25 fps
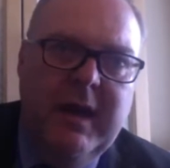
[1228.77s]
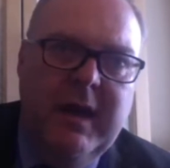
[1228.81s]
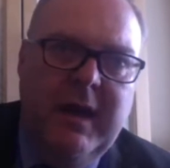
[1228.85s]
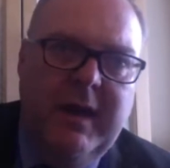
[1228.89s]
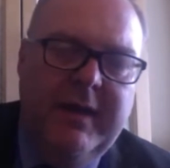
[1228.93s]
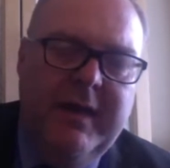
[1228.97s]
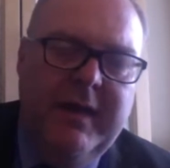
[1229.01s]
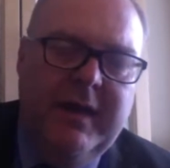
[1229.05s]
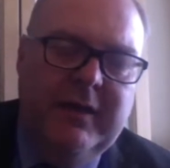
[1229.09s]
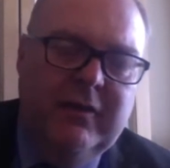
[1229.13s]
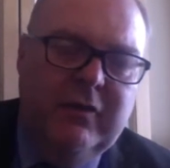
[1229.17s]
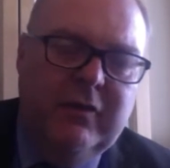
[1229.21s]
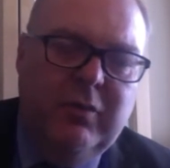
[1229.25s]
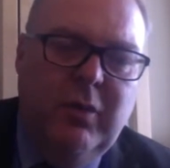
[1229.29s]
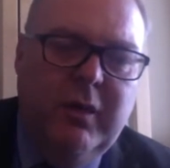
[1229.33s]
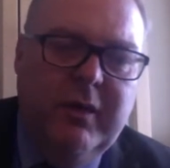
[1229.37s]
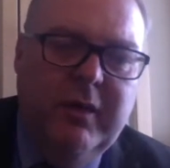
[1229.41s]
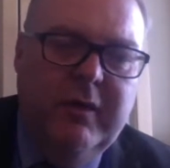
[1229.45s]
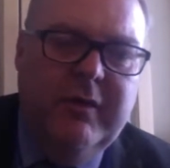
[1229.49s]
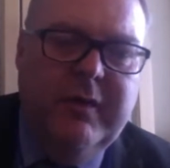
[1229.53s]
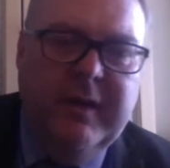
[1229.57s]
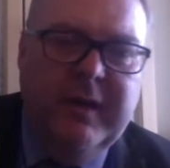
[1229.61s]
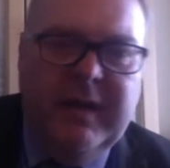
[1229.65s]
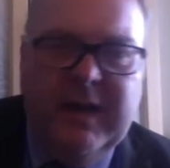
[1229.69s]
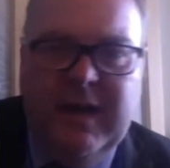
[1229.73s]
And that's one
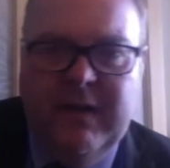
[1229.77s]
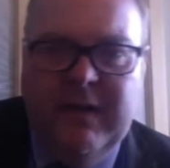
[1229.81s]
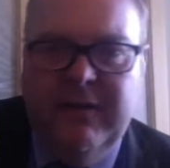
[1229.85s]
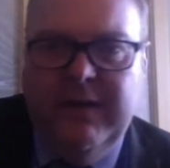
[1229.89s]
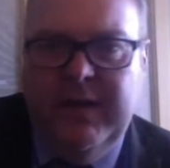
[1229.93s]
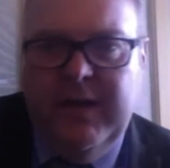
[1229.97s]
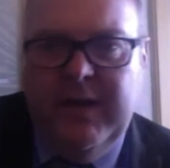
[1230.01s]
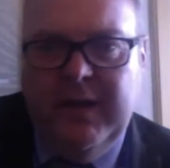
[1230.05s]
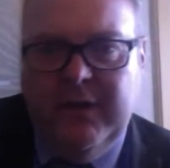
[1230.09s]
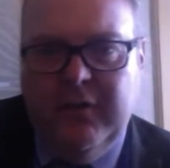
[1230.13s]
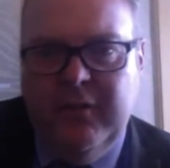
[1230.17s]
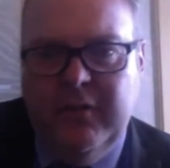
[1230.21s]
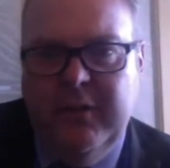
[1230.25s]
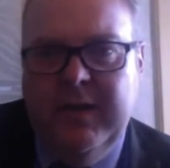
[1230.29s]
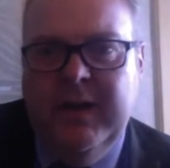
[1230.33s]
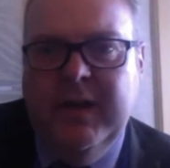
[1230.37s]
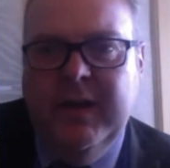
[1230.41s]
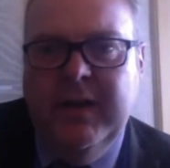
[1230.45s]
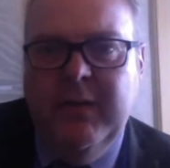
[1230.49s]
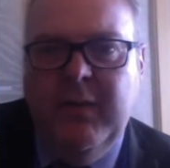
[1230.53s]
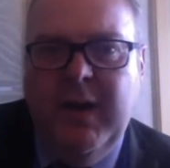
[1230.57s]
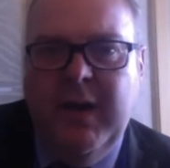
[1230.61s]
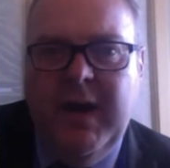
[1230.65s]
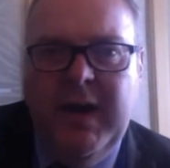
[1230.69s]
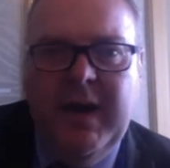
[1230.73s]
of the caveats
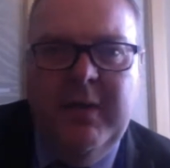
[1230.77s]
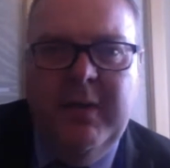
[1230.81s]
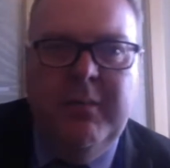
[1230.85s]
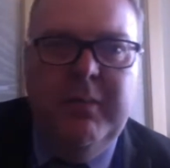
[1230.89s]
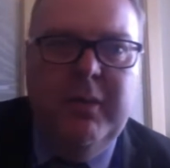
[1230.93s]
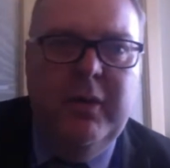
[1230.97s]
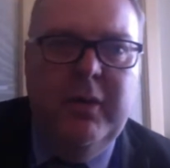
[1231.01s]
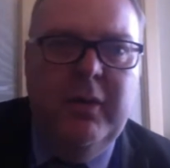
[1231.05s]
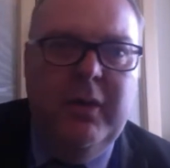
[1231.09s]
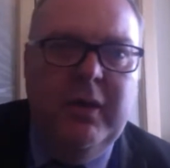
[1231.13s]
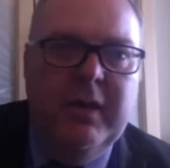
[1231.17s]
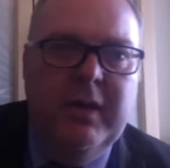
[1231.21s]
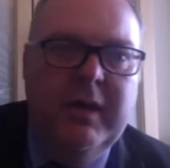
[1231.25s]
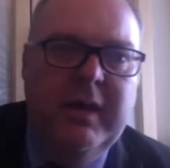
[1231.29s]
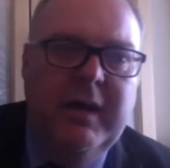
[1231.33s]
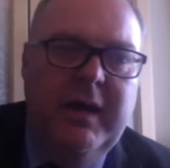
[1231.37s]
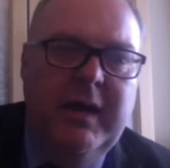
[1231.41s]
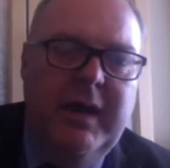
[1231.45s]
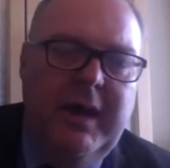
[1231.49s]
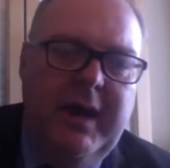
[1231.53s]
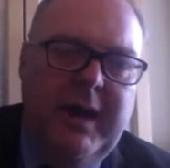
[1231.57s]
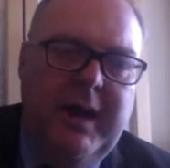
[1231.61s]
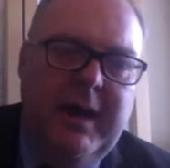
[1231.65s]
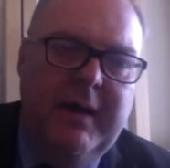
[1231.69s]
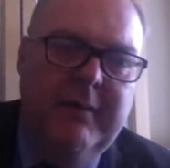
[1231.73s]
really why I put
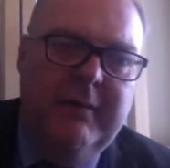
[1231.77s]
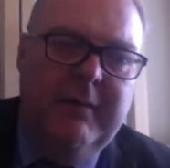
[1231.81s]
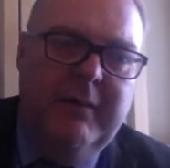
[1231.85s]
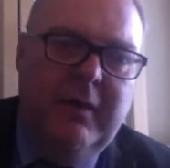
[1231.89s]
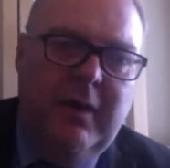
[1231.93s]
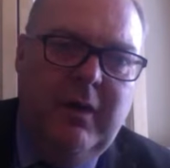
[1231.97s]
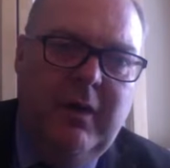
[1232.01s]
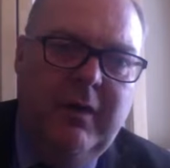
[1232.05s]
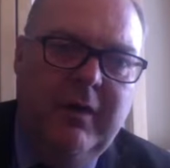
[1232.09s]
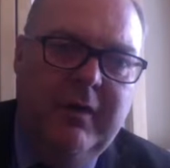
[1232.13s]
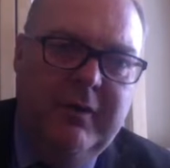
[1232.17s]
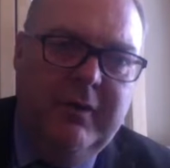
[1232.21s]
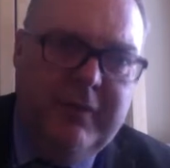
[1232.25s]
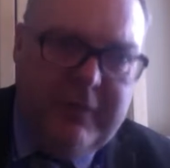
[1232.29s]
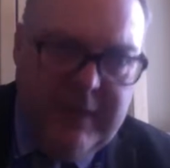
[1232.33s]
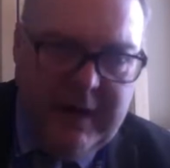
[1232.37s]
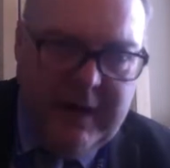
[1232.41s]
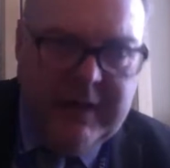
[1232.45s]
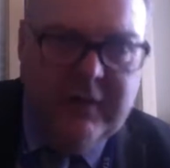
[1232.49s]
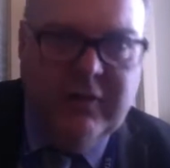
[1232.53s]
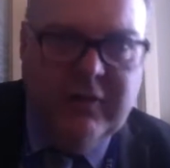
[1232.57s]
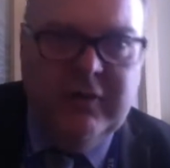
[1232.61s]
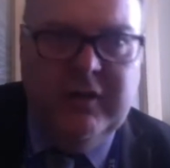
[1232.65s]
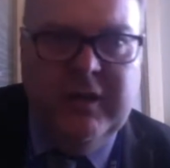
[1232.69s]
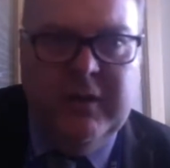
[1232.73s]
on the
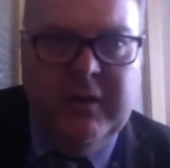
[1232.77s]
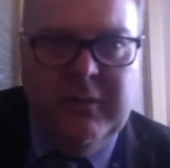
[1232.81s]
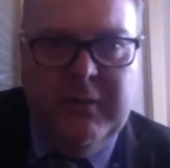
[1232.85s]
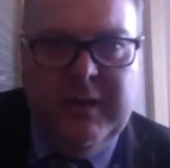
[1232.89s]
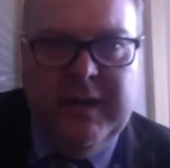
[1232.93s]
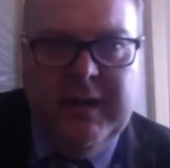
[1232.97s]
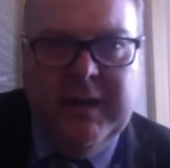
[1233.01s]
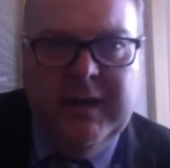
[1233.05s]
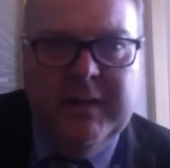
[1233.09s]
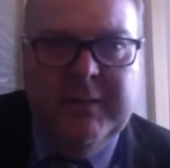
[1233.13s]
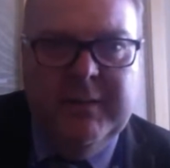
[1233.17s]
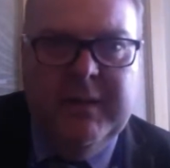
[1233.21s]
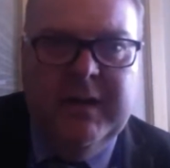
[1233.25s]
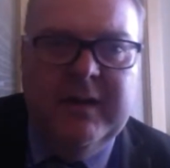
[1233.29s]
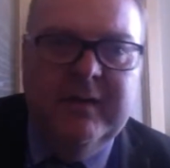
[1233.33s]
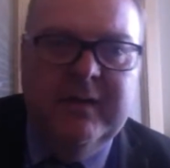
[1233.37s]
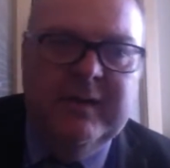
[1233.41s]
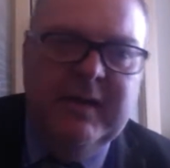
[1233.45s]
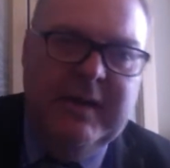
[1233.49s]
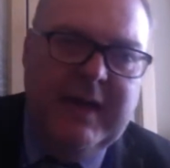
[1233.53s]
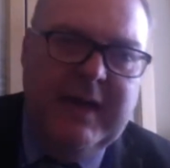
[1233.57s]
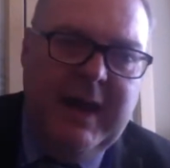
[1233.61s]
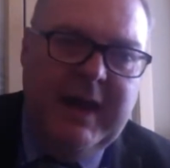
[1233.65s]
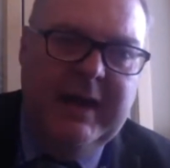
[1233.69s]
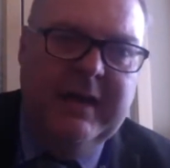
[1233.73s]
friendship, really, because
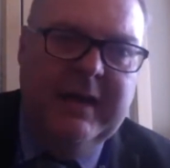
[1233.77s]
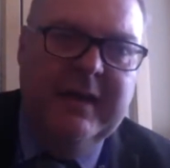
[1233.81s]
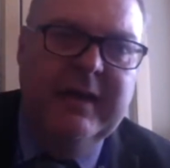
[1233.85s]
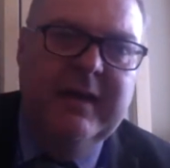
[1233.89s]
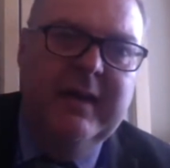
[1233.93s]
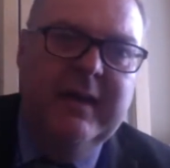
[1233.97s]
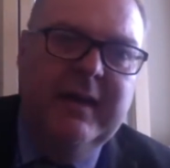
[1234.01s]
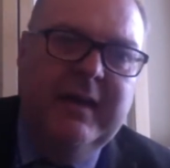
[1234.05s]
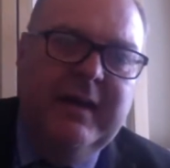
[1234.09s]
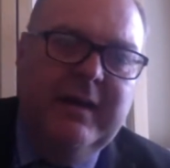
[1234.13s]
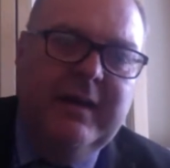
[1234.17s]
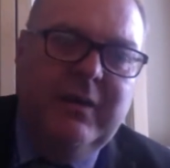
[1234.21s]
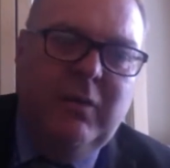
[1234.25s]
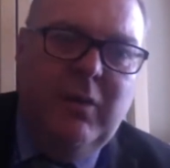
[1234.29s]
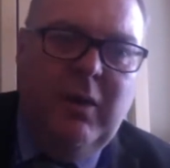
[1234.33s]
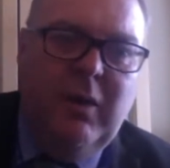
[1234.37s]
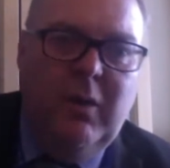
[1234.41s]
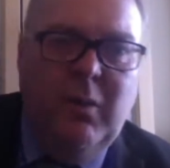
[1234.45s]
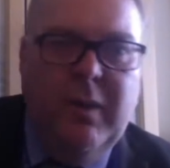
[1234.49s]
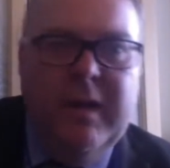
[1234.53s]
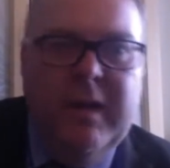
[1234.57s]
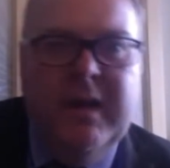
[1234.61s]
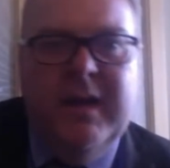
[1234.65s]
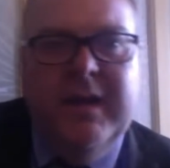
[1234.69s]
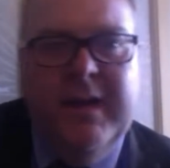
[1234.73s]
again,
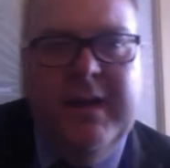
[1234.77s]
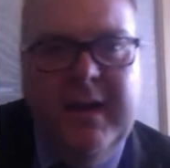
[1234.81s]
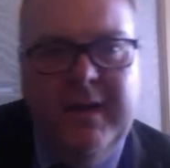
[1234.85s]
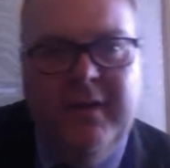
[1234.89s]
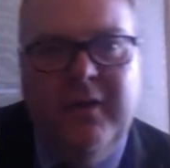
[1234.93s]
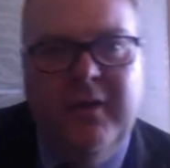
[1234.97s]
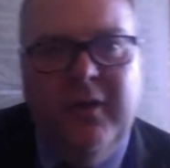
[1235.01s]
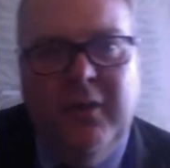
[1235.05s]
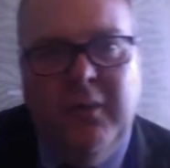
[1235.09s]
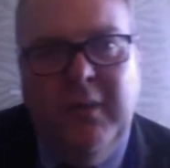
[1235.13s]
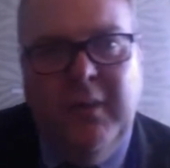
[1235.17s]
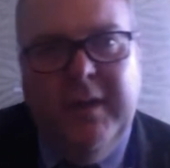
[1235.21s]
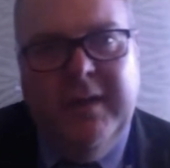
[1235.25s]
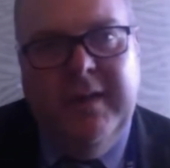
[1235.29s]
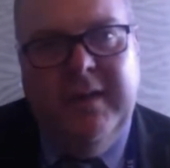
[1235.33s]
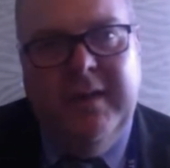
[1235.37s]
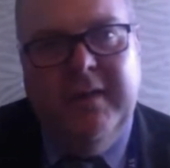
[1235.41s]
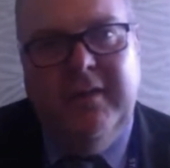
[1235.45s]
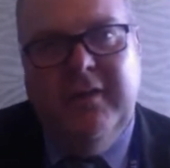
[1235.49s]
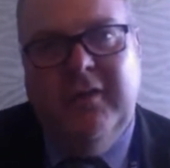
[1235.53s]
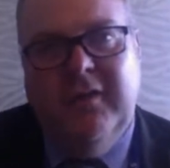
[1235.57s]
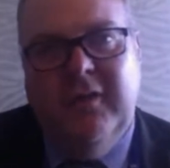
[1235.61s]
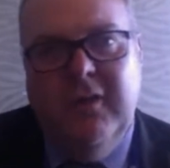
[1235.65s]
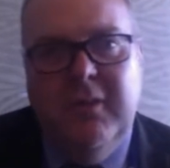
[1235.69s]
what we can end up with is